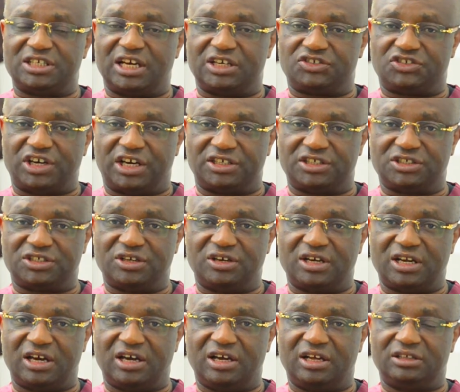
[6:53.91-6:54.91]
are
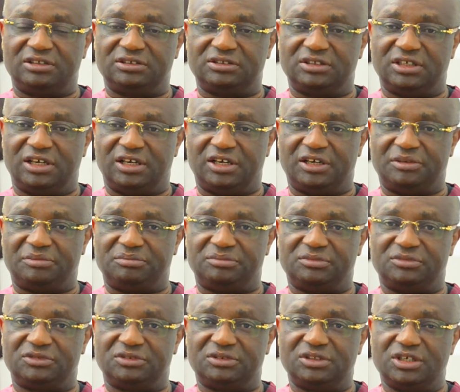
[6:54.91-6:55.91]
traditional
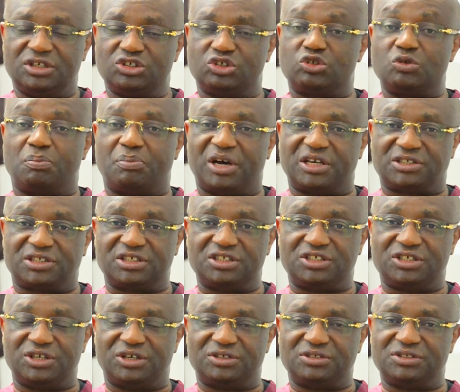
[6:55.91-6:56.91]

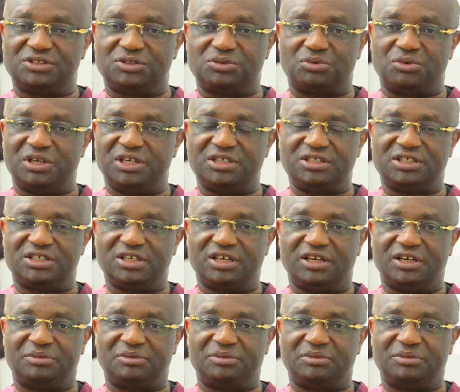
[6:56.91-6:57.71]
superstitions which